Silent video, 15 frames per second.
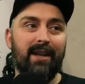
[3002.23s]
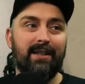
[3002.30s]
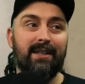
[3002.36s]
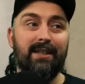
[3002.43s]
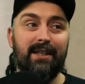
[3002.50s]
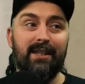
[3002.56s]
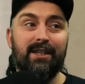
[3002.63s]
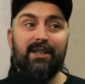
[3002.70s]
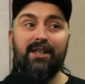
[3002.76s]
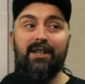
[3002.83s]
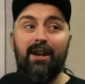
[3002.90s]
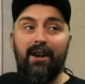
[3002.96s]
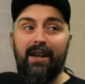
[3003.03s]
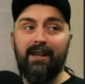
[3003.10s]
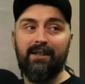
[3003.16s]
This is
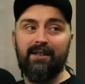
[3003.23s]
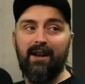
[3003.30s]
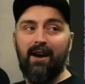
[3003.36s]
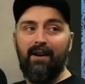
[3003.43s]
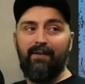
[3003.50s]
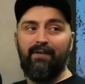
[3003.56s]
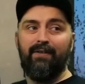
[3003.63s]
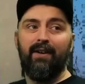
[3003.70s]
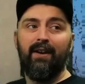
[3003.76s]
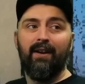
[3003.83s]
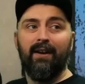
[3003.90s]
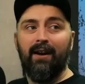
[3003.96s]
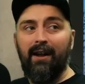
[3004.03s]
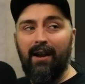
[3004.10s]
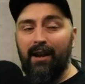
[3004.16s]
stunning stuff.
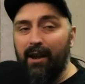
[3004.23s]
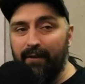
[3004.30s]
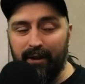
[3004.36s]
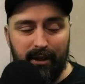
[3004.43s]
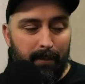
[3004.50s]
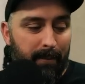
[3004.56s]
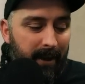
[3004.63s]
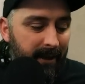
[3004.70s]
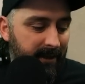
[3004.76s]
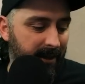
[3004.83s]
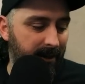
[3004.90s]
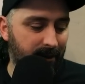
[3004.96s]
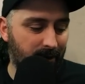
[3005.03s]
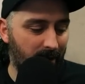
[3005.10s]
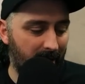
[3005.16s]
Love it to
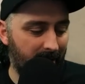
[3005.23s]
pieces. Great.